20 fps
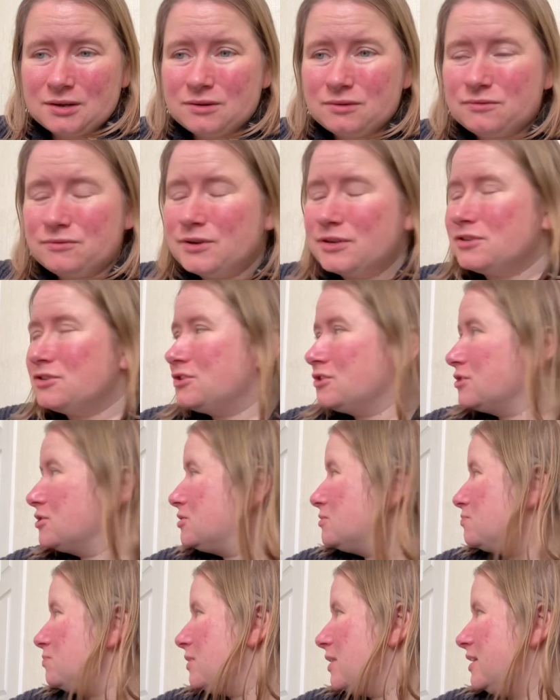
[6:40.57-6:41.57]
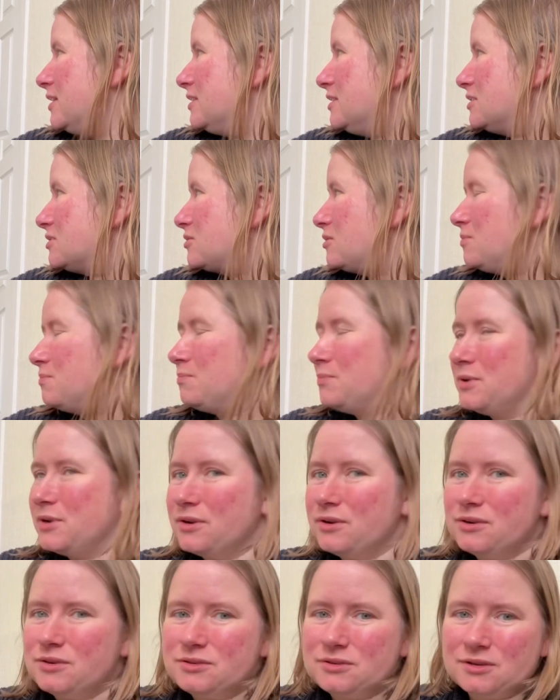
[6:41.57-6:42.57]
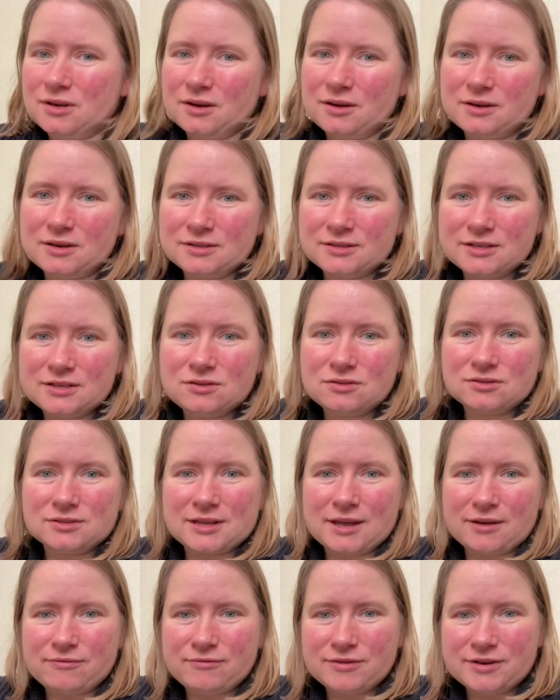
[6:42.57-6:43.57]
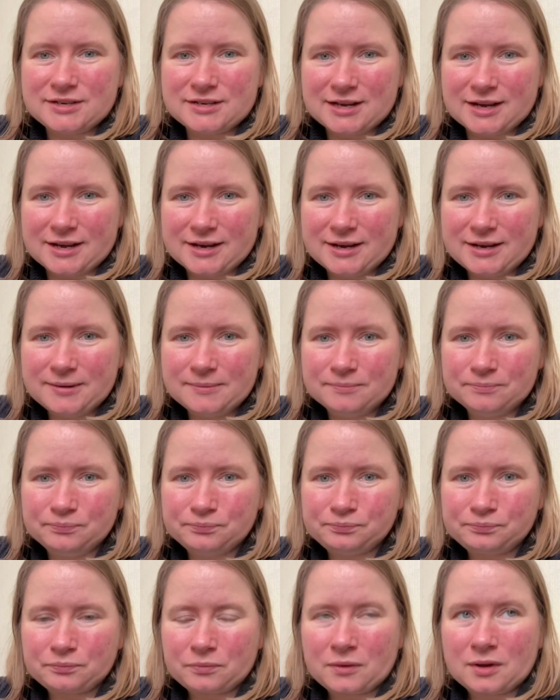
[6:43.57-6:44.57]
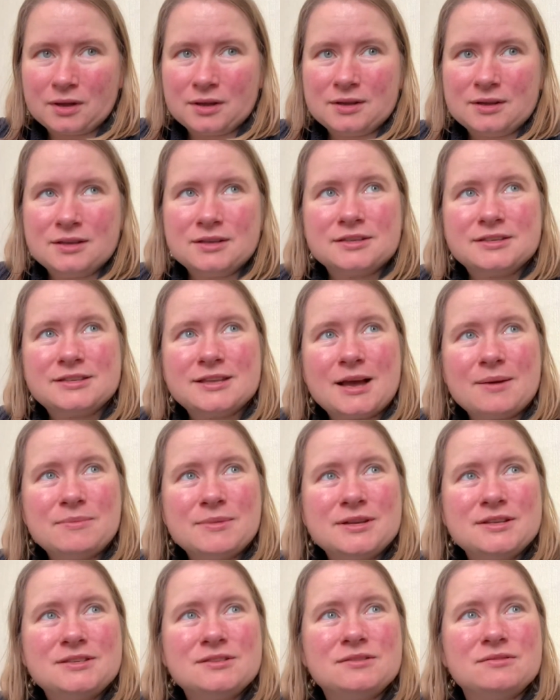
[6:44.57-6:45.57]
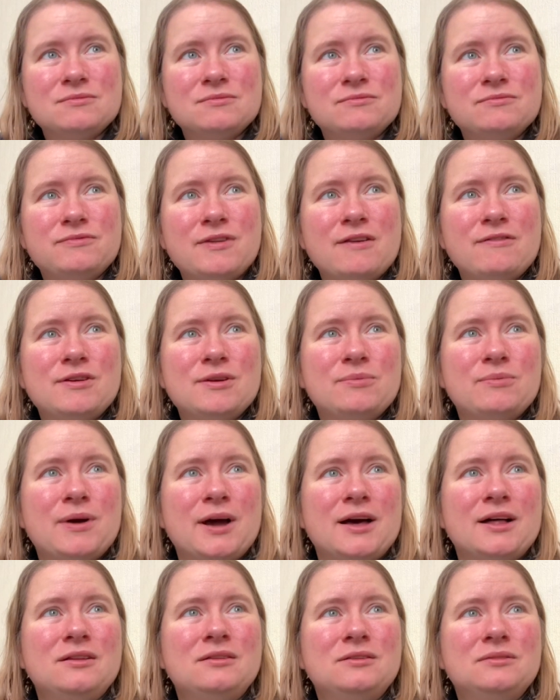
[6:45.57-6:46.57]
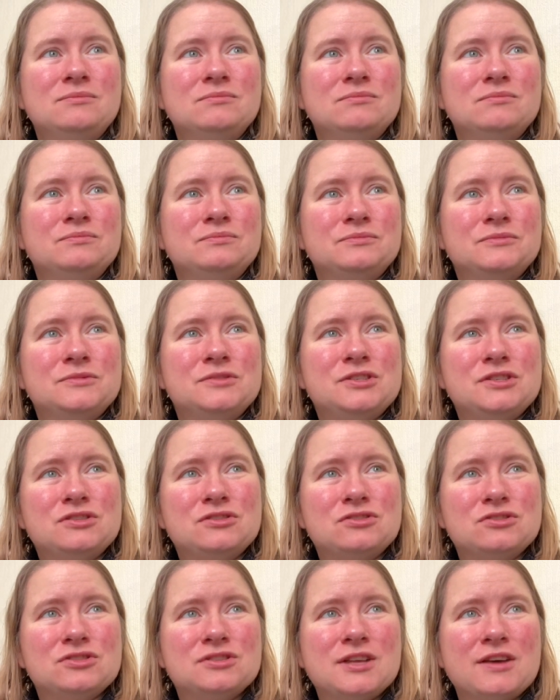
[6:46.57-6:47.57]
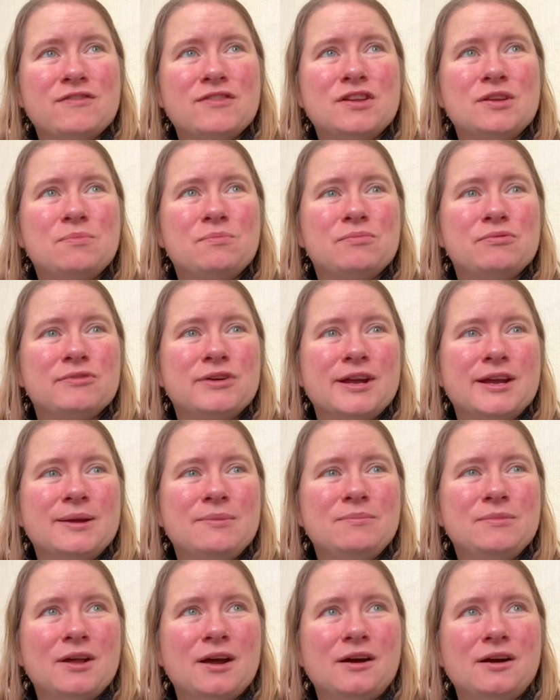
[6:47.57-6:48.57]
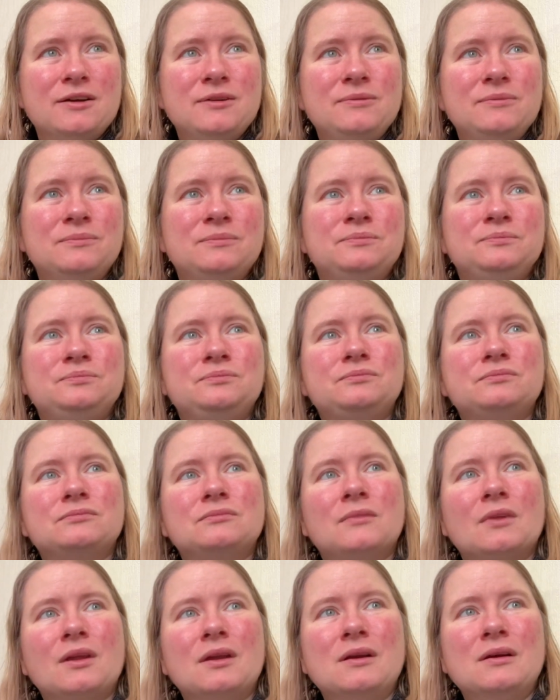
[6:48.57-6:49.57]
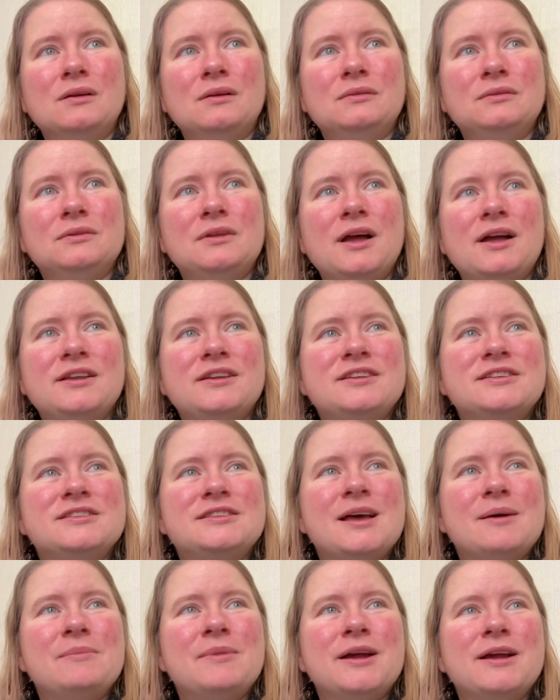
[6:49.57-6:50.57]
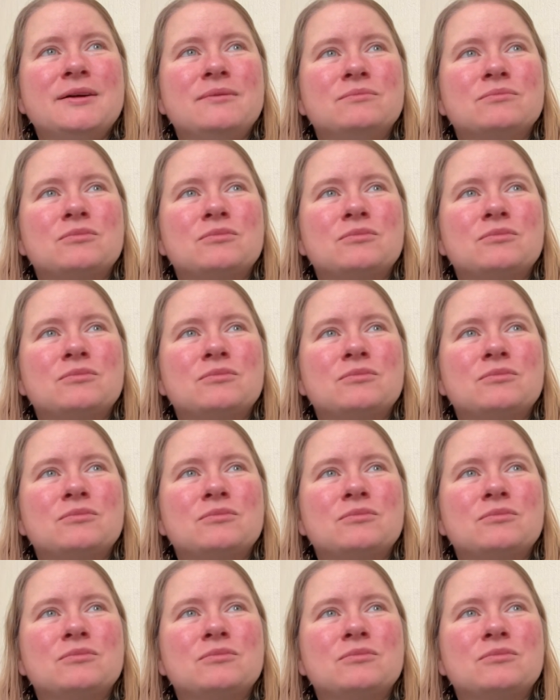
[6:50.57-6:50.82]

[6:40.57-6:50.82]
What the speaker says: Richard's playing his computer, as he does every day. Sammy's very well. She's just having a preem now. Aren't you, Sammy?